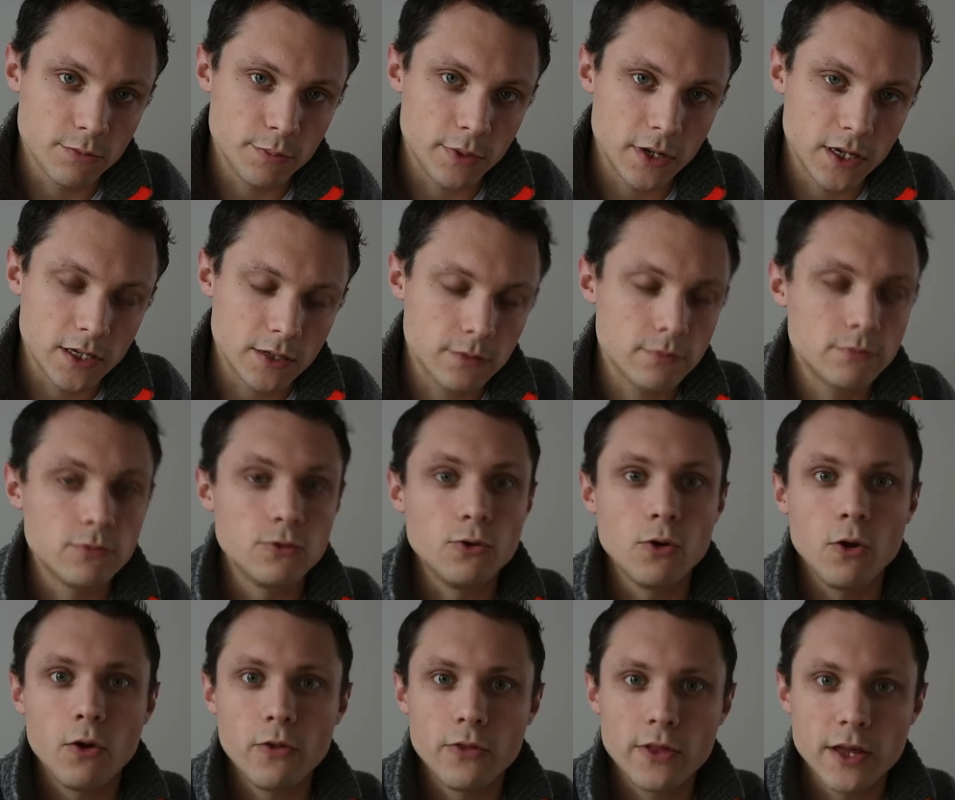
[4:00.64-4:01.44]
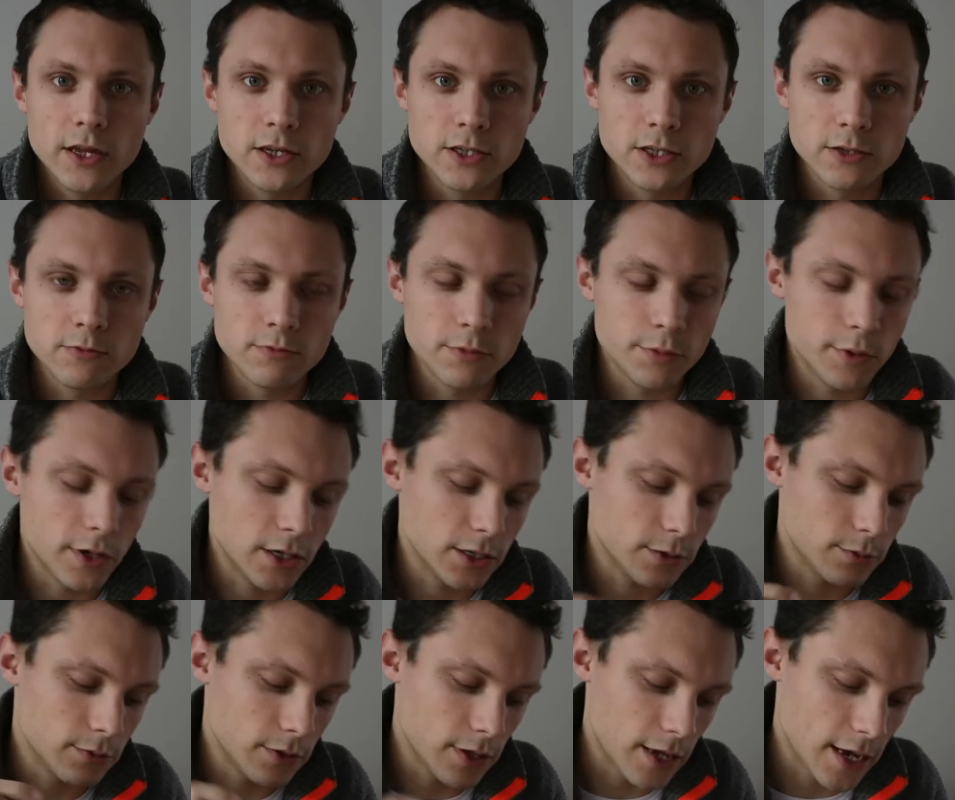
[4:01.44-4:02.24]
replaced, not the engine
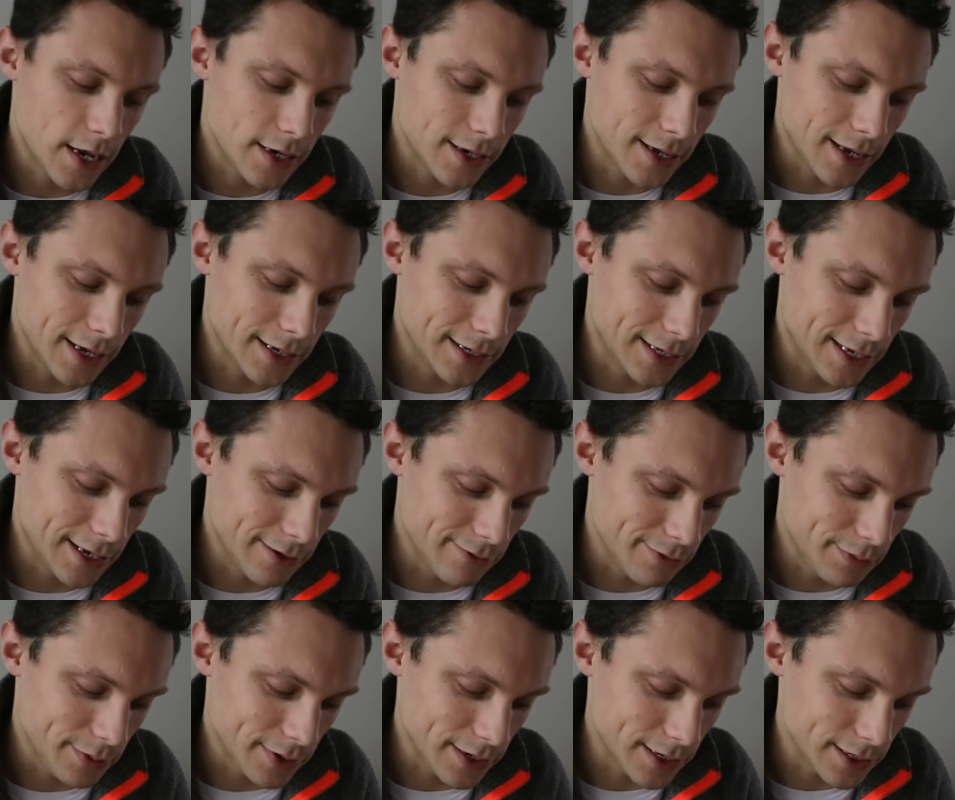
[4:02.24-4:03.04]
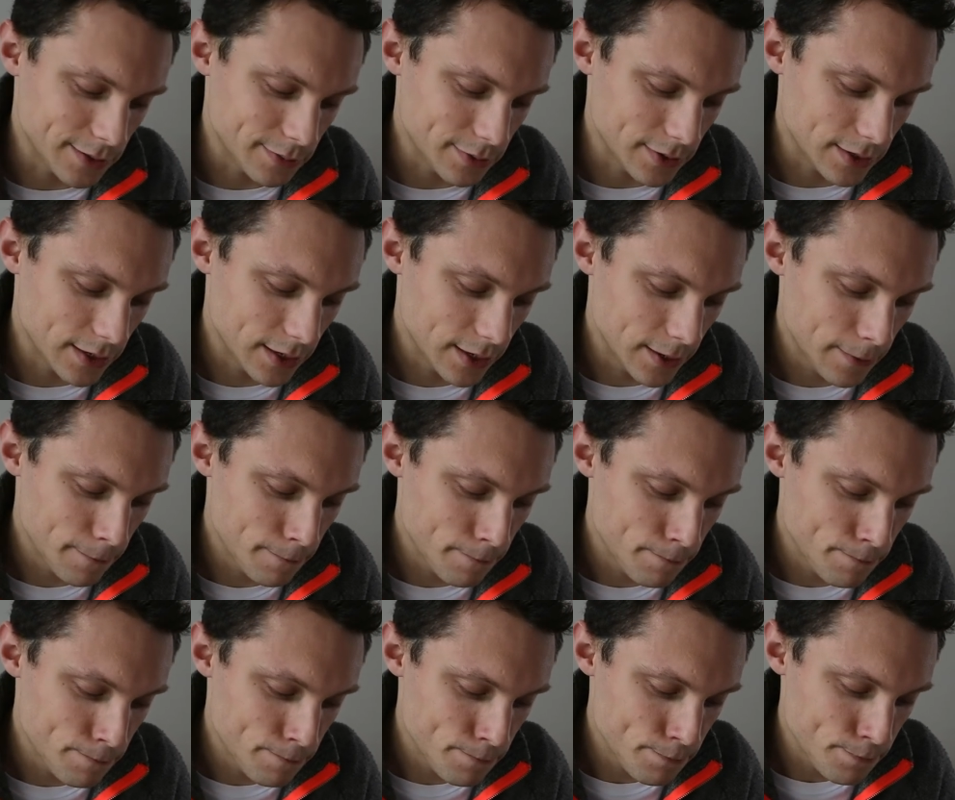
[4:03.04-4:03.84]
replacement, the head gasket replacement.
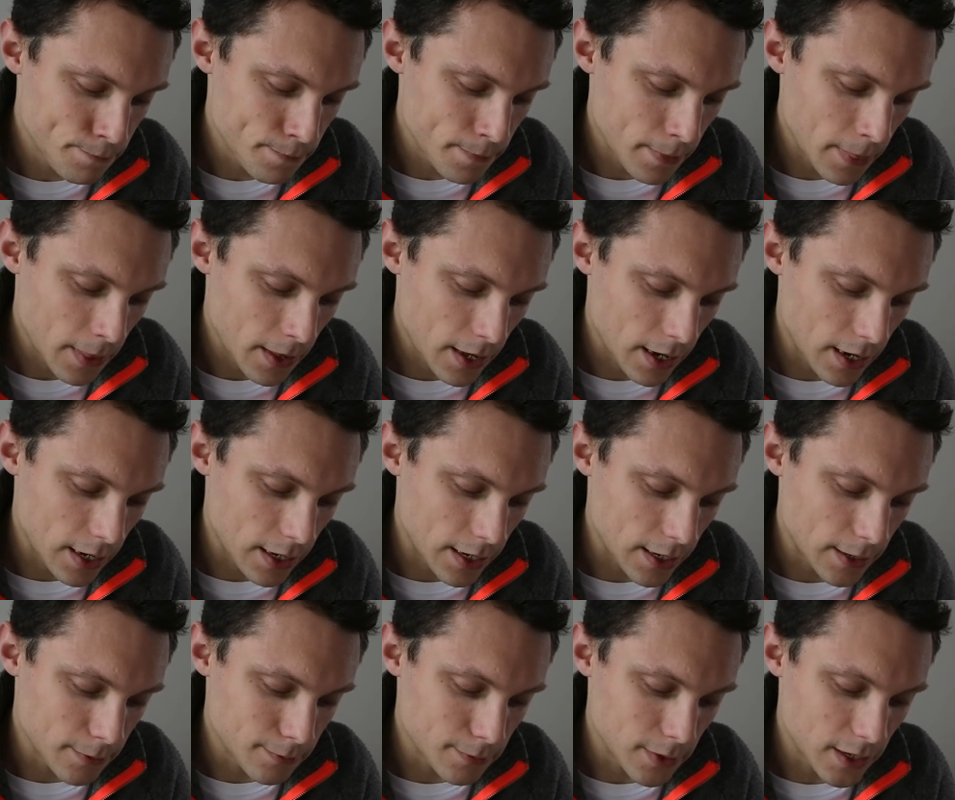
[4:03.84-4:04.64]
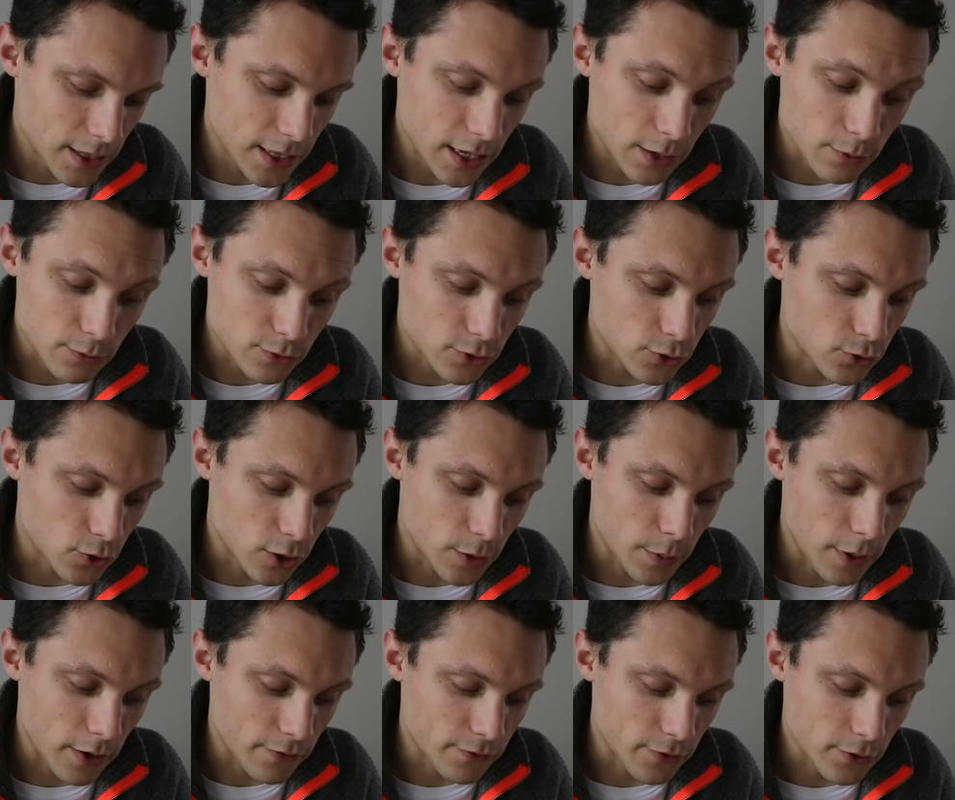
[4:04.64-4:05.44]
And then I want to talk
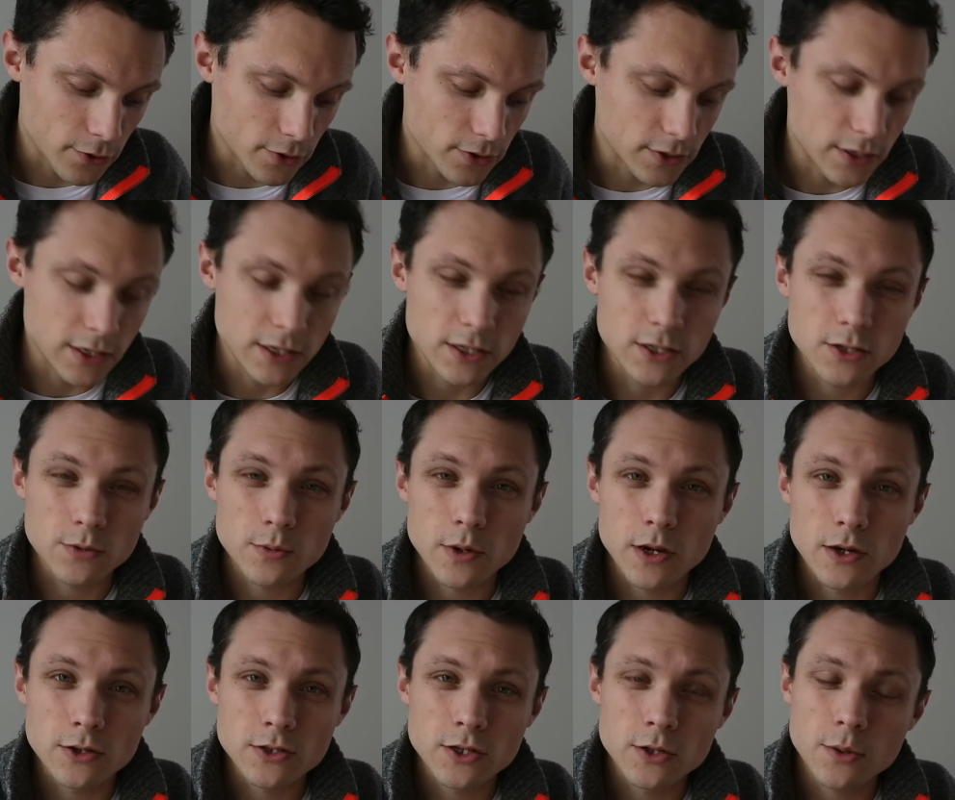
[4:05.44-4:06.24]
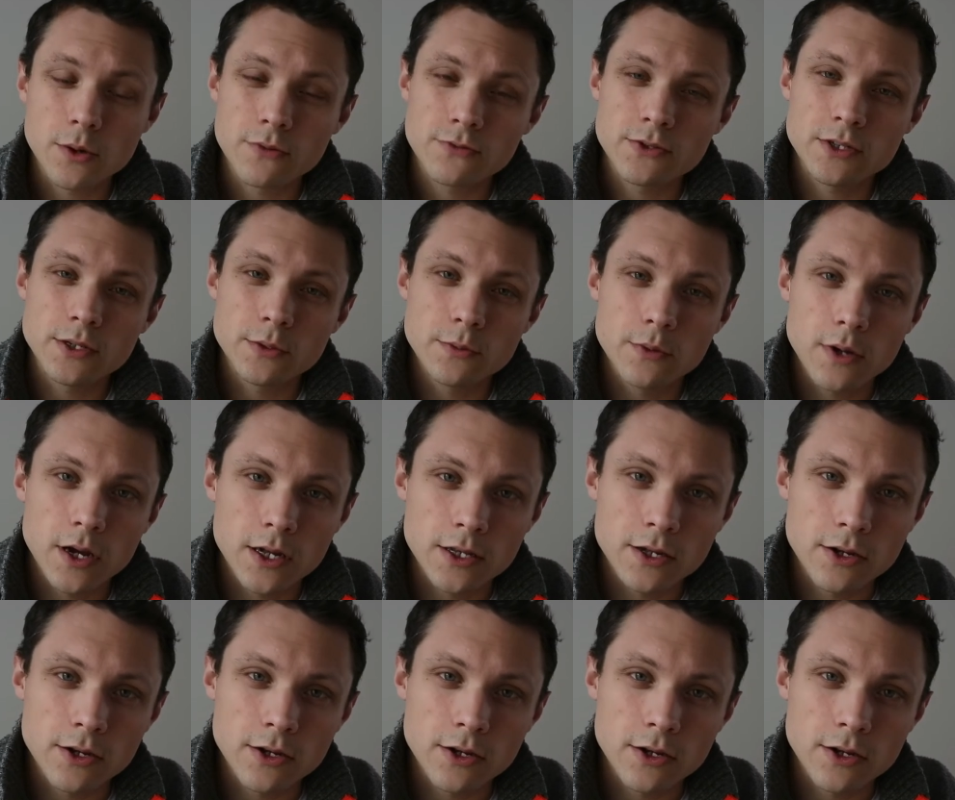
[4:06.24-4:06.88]
about a few other things as well. So obviously, I